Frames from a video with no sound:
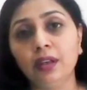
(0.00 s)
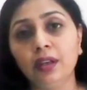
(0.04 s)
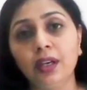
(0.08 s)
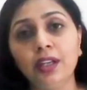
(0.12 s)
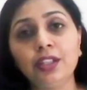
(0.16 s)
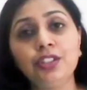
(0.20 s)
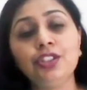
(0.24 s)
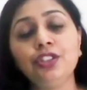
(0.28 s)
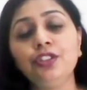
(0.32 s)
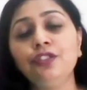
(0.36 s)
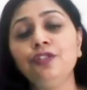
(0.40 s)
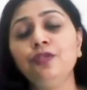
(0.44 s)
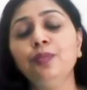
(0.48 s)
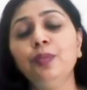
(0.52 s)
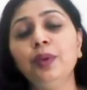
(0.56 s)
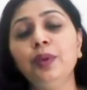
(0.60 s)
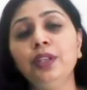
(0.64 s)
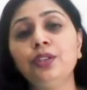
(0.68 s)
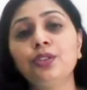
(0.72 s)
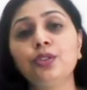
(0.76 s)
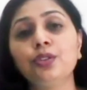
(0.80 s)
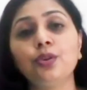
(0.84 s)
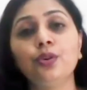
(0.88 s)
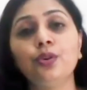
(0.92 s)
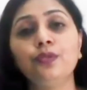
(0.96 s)

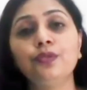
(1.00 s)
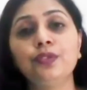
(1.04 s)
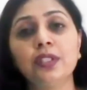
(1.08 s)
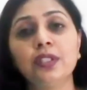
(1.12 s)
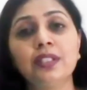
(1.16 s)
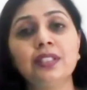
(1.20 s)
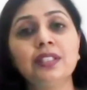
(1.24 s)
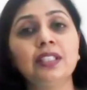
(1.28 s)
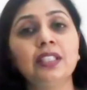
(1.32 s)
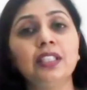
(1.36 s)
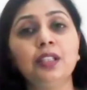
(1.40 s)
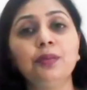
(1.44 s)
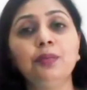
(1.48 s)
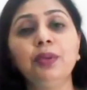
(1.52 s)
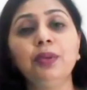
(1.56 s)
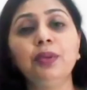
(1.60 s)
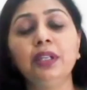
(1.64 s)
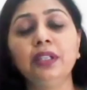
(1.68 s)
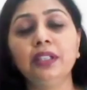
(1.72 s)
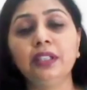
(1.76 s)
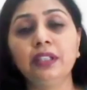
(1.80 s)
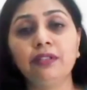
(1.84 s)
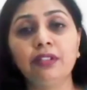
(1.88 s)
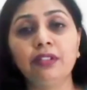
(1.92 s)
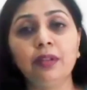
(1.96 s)
achievement of sustainable
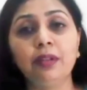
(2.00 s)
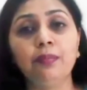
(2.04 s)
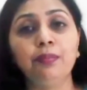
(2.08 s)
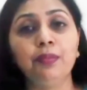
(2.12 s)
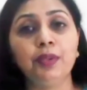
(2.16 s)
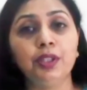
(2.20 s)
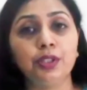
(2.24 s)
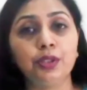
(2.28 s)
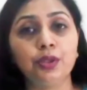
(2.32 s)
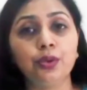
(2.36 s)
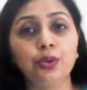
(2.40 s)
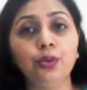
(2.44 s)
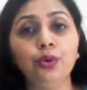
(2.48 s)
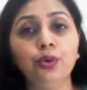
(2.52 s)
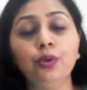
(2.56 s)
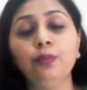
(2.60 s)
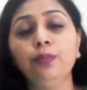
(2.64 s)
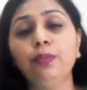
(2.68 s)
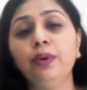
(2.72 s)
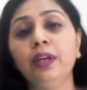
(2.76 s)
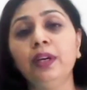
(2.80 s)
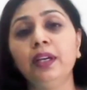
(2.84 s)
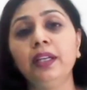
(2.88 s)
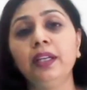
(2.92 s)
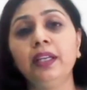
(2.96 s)
development goal
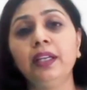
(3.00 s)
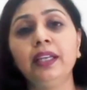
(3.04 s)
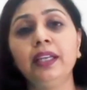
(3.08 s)
by